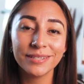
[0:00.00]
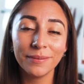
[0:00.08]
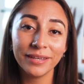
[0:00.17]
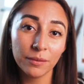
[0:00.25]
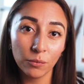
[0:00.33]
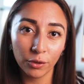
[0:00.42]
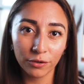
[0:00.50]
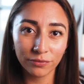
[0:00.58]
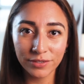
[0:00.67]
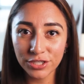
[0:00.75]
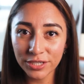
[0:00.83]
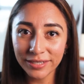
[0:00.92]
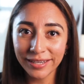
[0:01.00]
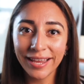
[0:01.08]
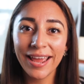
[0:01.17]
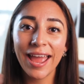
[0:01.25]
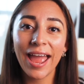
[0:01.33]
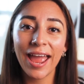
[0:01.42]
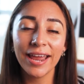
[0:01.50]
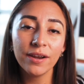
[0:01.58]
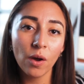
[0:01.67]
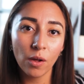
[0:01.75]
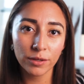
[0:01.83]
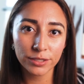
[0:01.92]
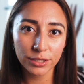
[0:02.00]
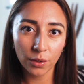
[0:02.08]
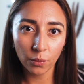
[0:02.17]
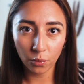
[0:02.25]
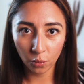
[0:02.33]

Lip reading: to make it more efficient and also